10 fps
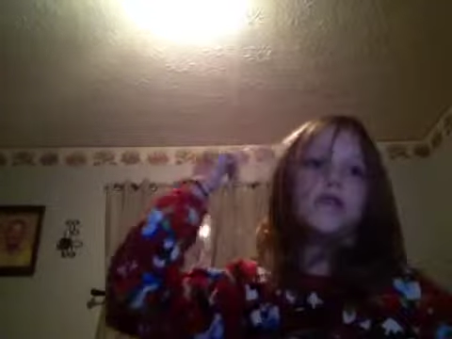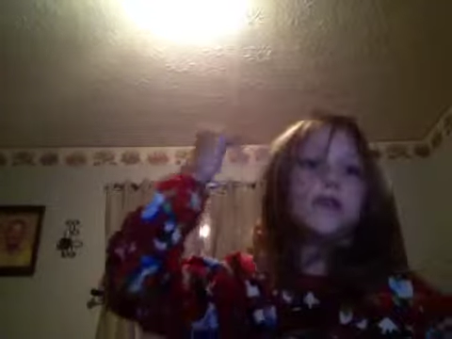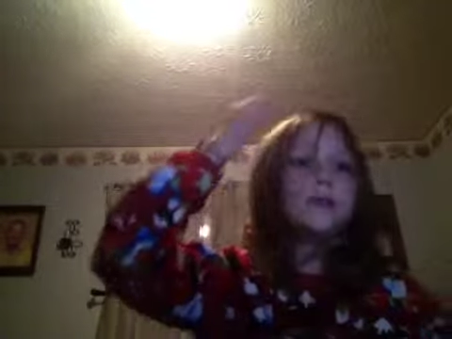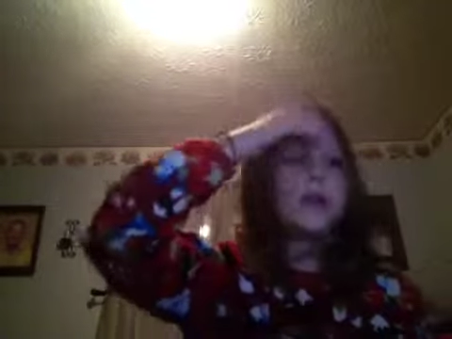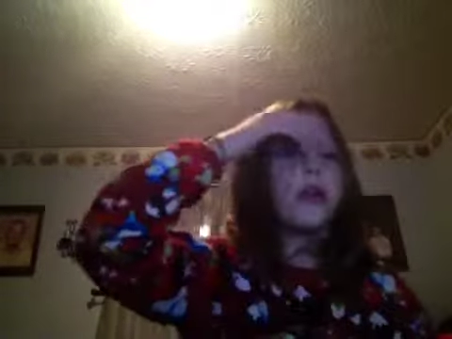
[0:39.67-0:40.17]

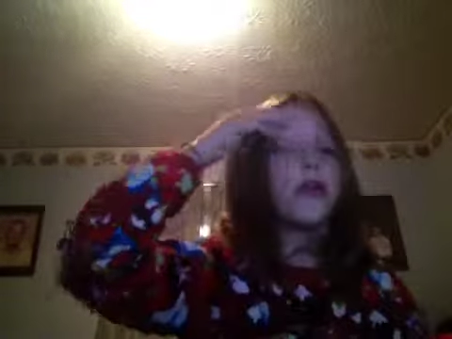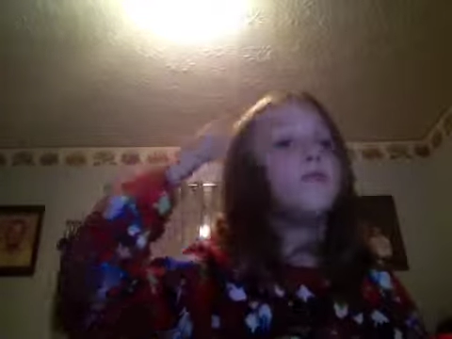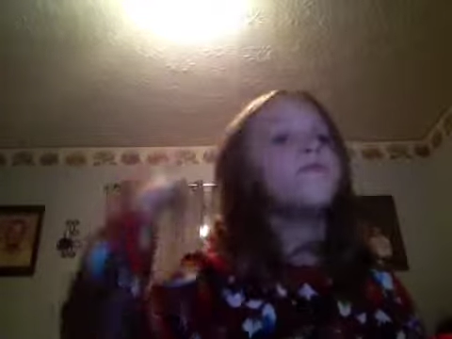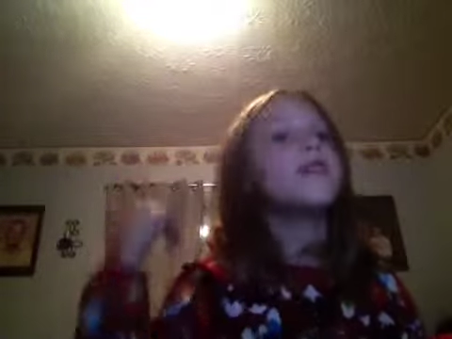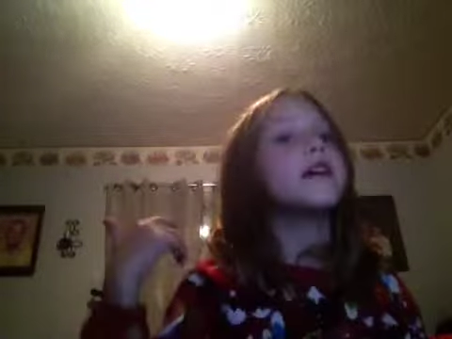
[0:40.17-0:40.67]
bones on her.
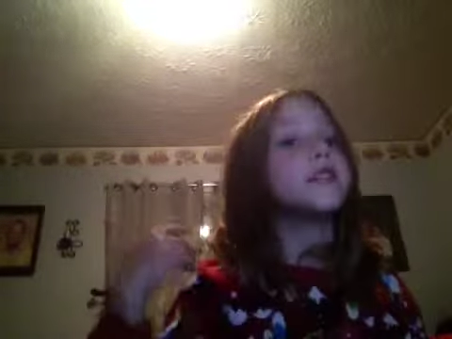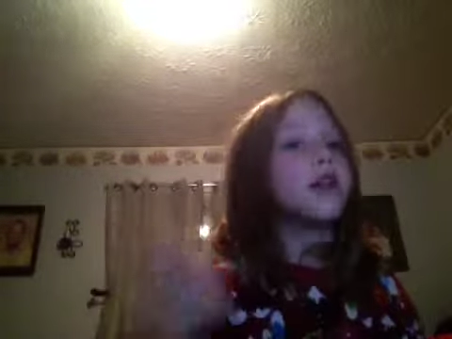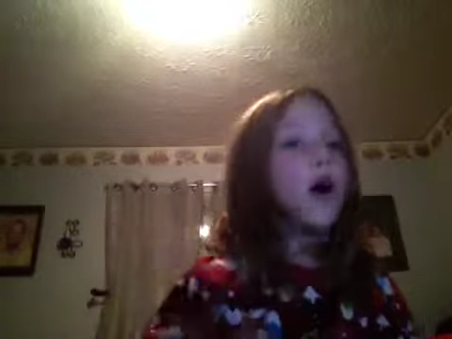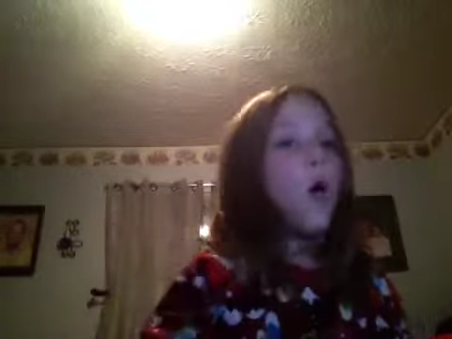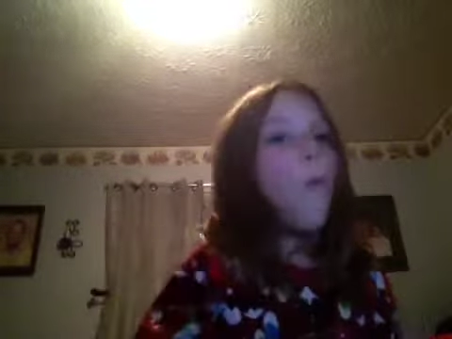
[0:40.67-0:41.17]

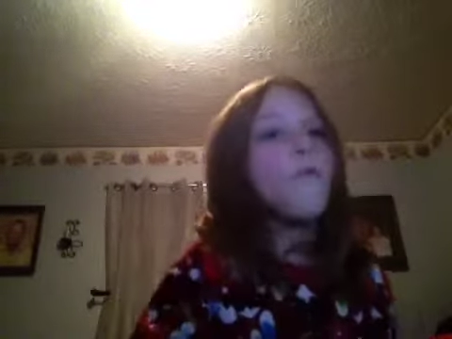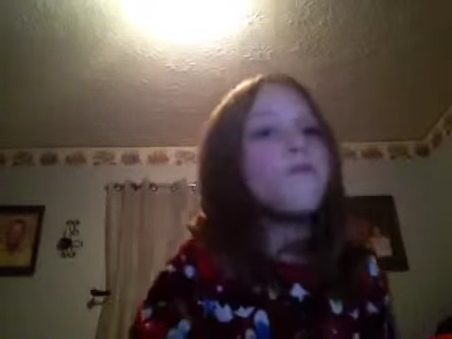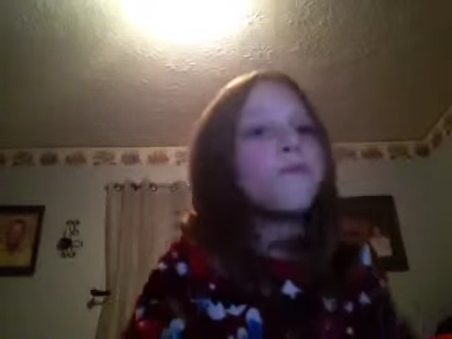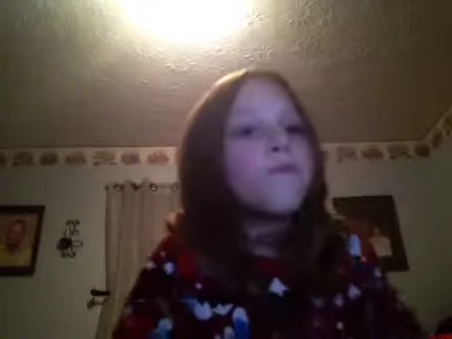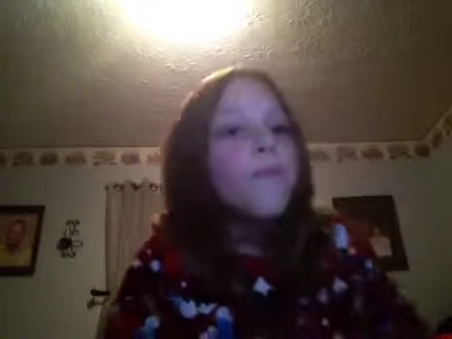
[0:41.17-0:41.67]
So,
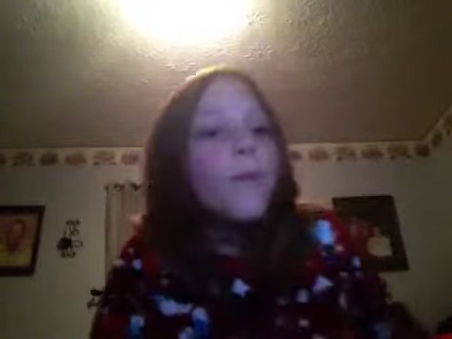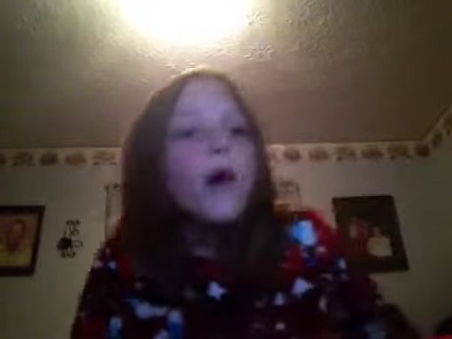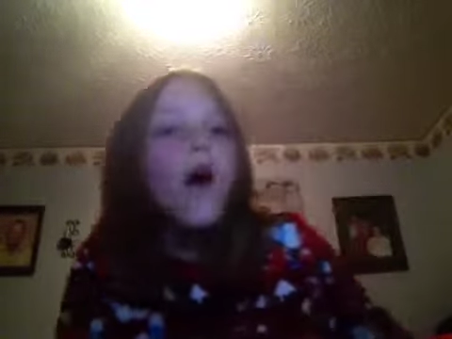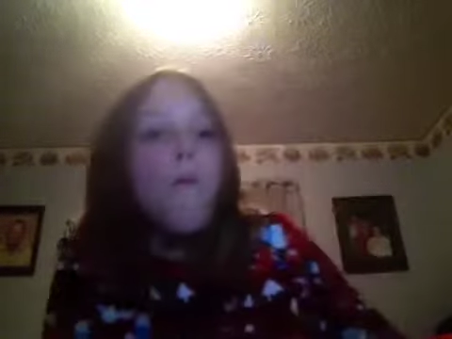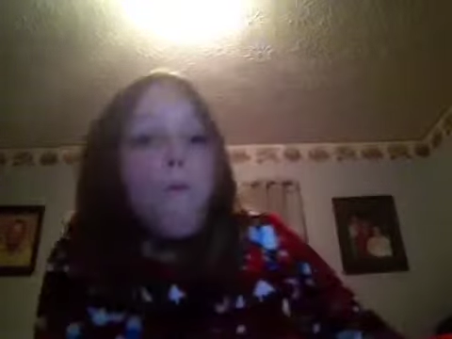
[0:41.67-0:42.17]

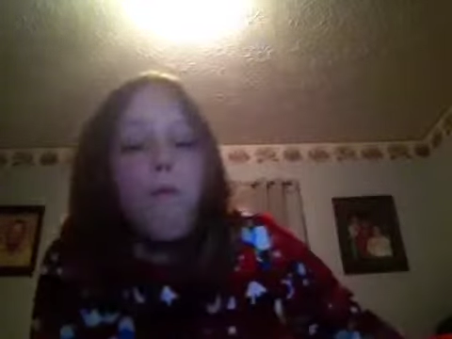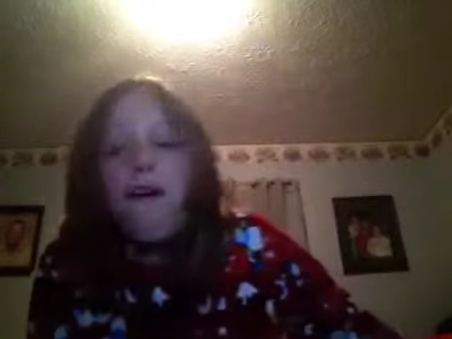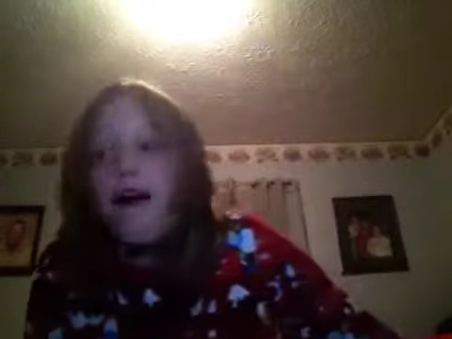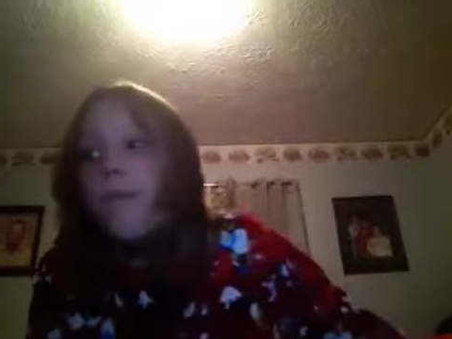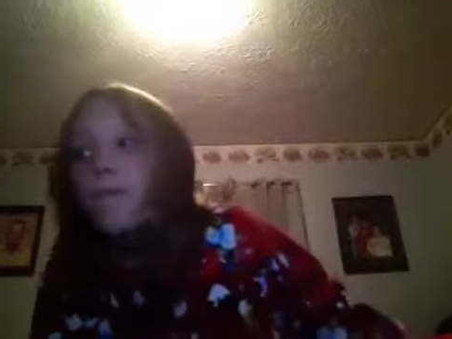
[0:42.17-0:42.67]

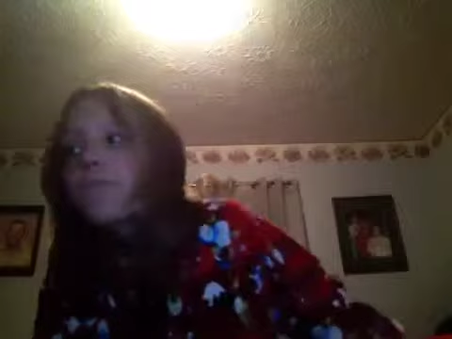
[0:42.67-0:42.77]
okay.